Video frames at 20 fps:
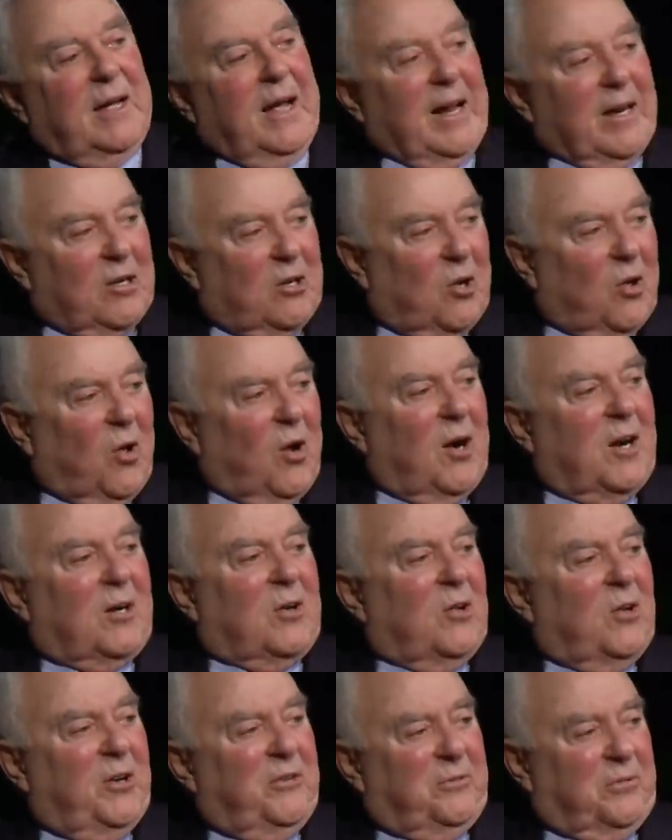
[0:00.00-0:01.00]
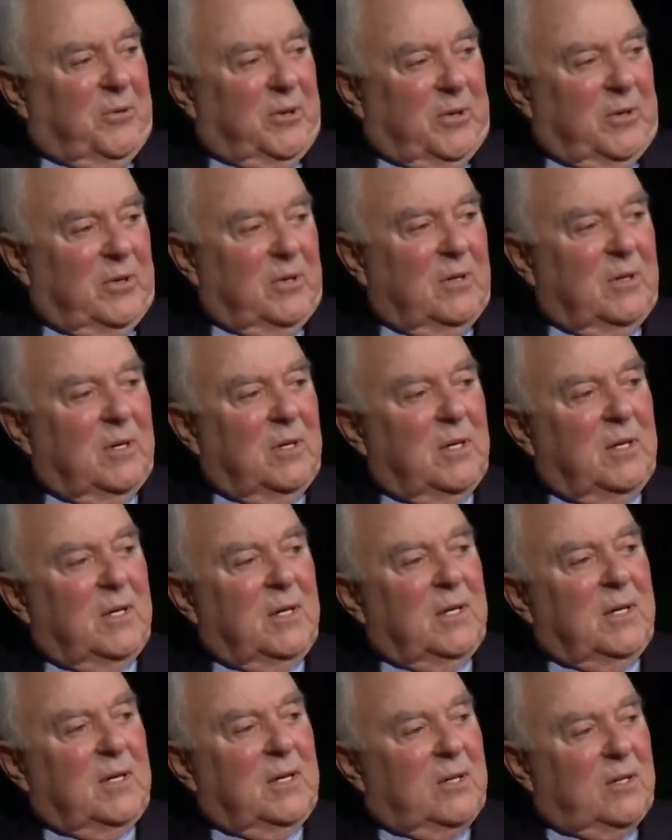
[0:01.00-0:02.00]
And Clark Clifford,
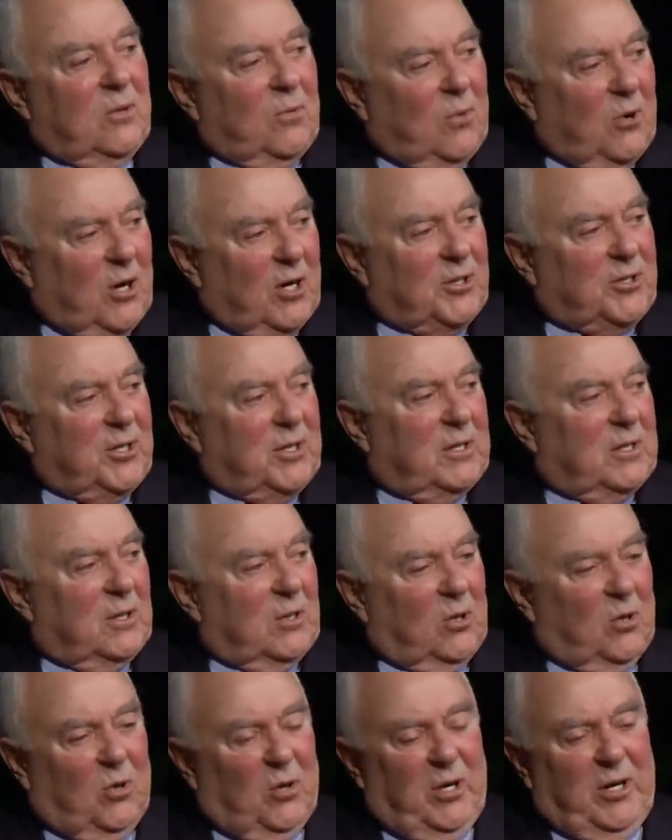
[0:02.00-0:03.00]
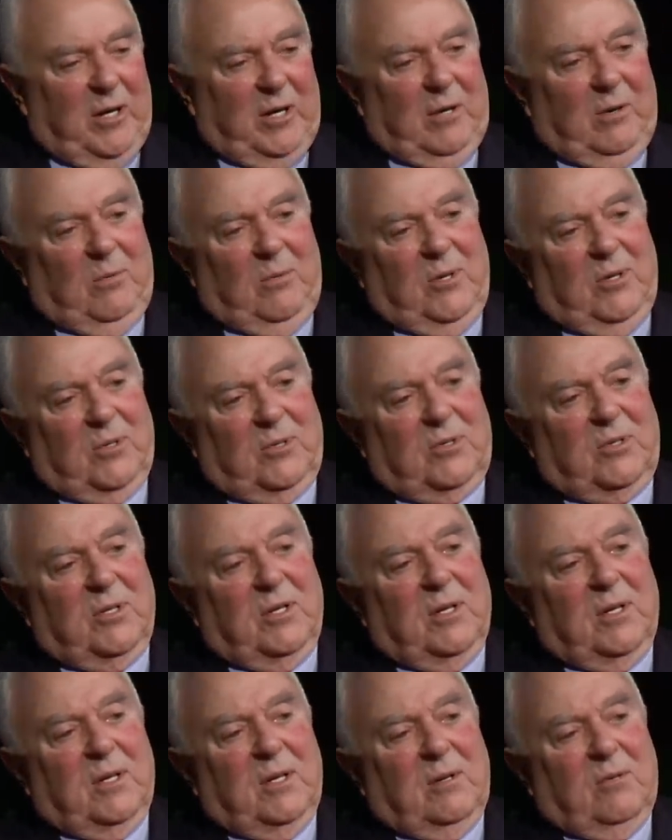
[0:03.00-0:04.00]
the Washington lawyer, was,
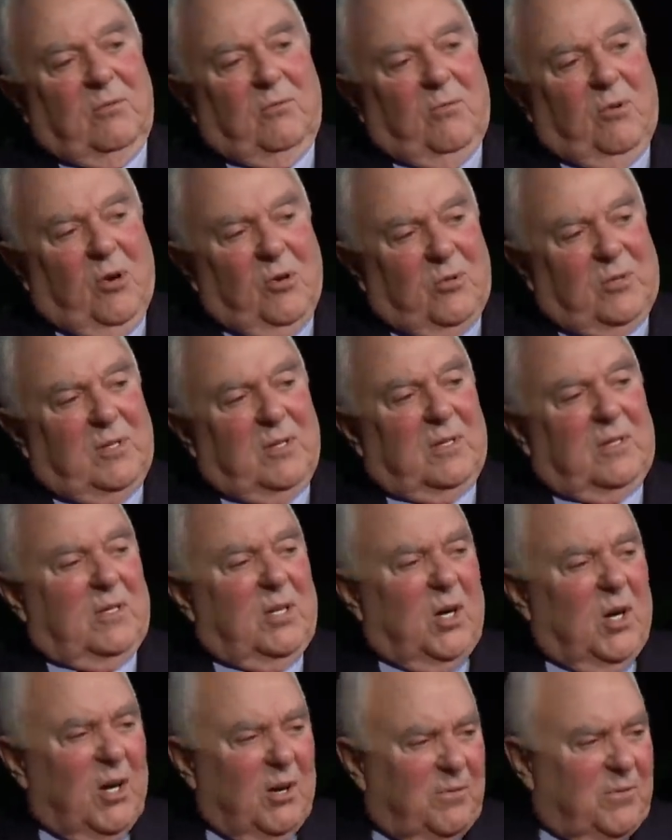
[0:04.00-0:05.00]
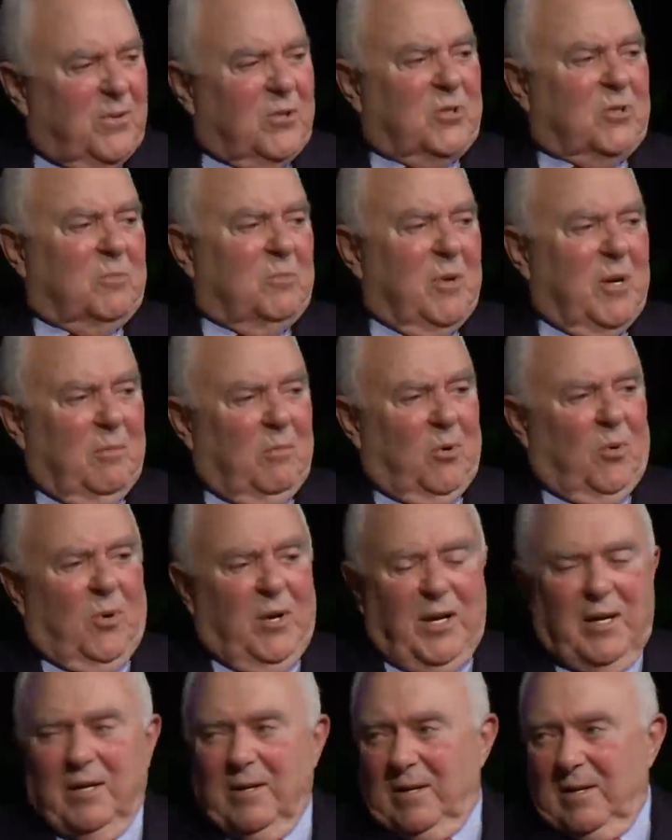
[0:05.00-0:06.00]
wrote the toughest
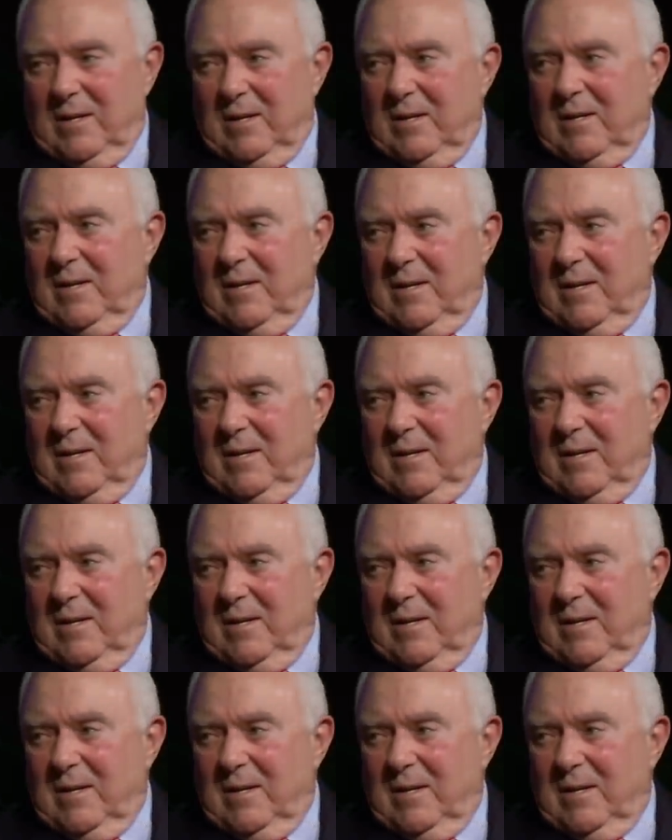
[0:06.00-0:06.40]
memoranda